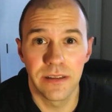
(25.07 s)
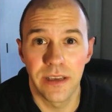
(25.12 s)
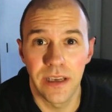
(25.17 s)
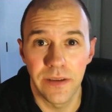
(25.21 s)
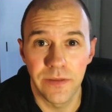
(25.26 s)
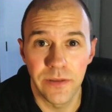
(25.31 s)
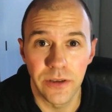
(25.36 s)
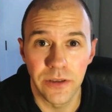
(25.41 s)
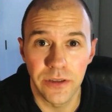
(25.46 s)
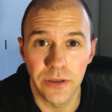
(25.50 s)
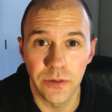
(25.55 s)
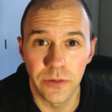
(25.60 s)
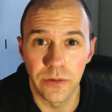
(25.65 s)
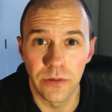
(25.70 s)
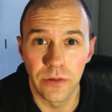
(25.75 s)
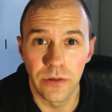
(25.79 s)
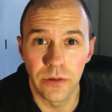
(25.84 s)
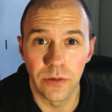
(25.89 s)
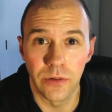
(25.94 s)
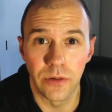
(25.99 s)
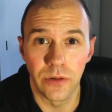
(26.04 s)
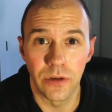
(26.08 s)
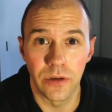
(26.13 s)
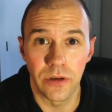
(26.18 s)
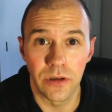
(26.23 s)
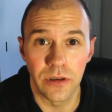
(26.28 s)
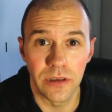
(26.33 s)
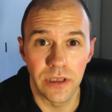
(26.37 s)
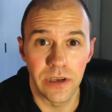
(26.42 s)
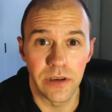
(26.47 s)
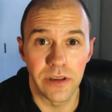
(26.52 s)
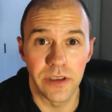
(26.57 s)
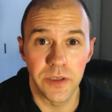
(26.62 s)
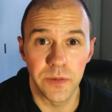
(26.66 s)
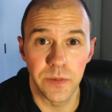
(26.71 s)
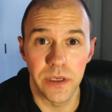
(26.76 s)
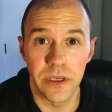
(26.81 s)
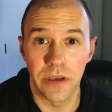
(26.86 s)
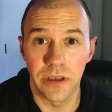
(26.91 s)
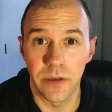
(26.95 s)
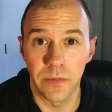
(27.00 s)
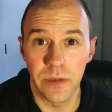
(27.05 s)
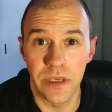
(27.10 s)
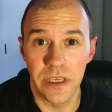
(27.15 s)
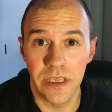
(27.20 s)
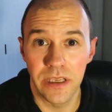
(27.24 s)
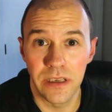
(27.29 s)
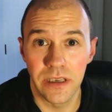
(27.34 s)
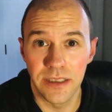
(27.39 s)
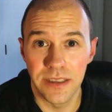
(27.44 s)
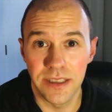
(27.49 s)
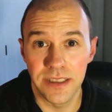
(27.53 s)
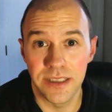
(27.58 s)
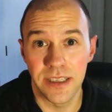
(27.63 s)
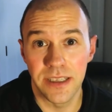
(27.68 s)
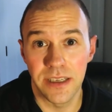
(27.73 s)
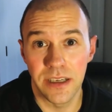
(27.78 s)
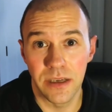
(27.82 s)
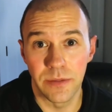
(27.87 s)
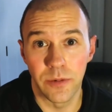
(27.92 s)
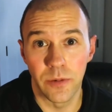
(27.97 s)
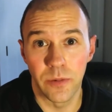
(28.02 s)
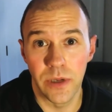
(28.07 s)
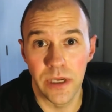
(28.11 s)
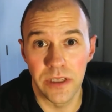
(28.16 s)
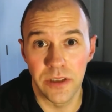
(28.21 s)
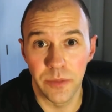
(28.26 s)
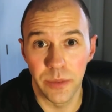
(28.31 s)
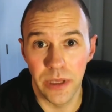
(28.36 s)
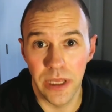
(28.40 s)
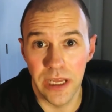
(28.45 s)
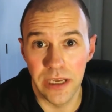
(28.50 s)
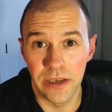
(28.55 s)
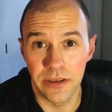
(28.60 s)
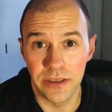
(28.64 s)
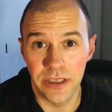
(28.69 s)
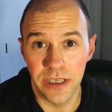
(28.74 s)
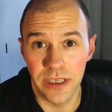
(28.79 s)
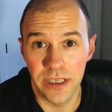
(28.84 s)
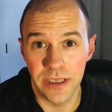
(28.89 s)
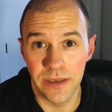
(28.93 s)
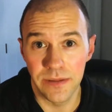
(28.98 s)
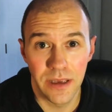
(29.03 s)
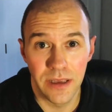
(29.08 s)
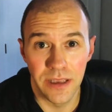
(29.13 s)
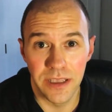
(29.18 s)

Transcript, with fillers: after school or later this week on the weekend is just a terrible way to plan your studying.